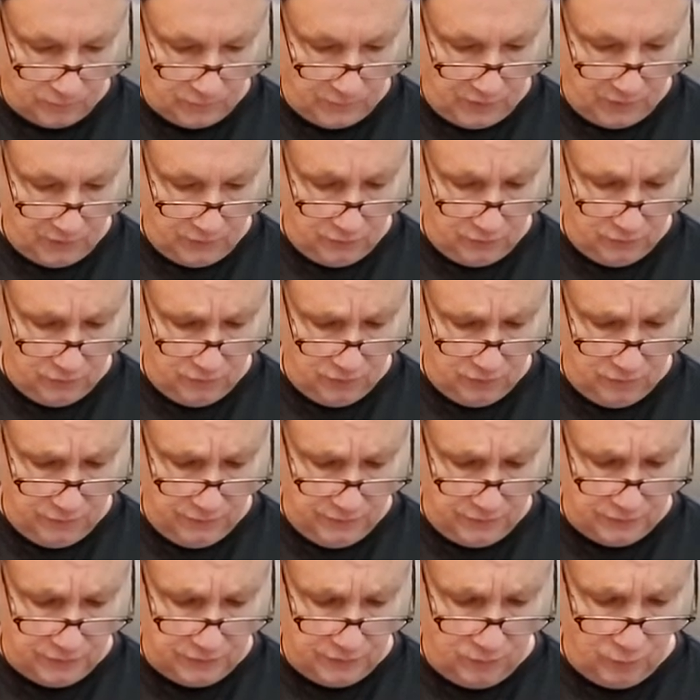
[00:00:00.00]
And they're going to be
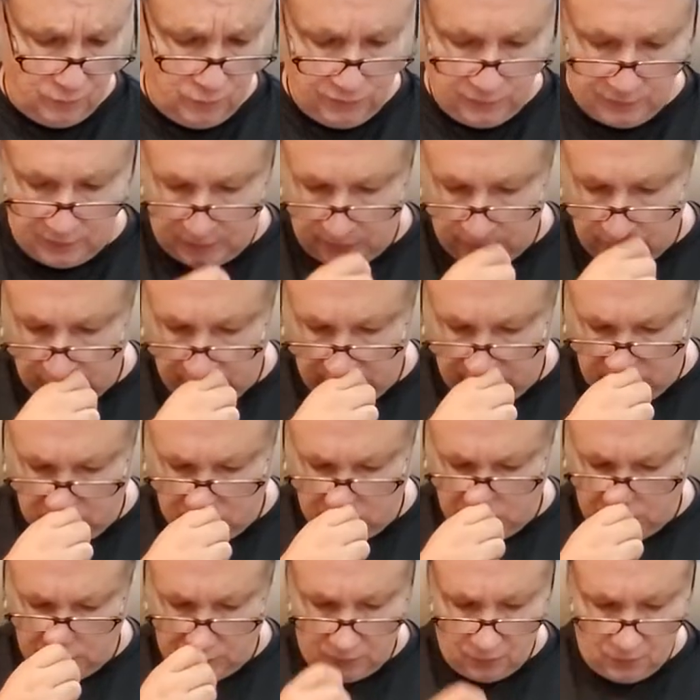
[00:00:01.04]
someone, I think you
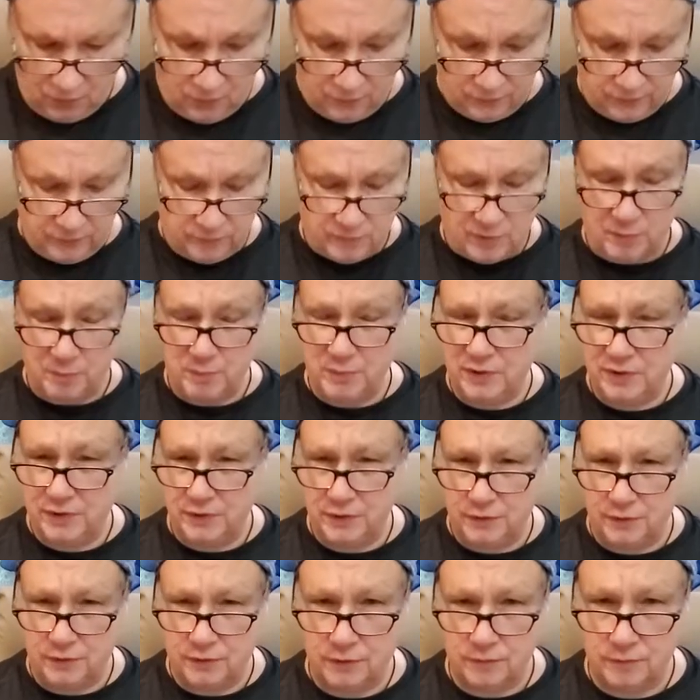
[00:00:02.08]
could call them a
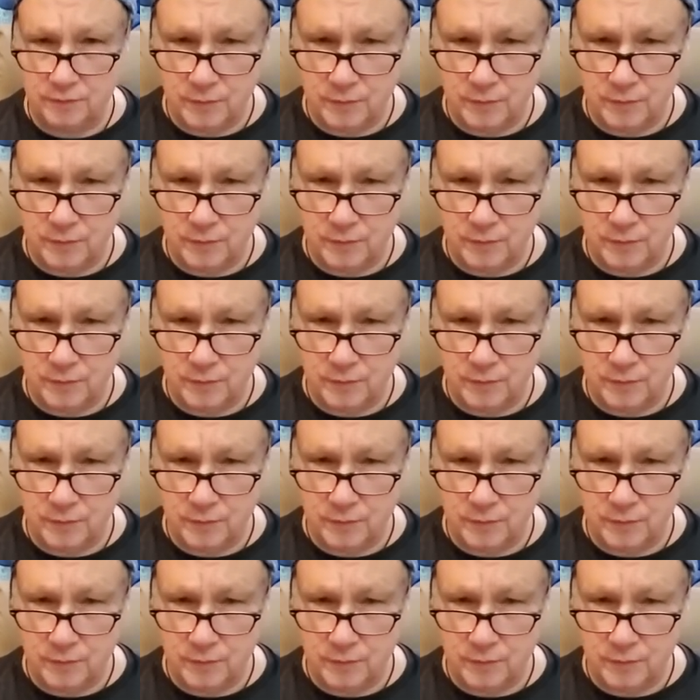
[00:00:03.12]
peer,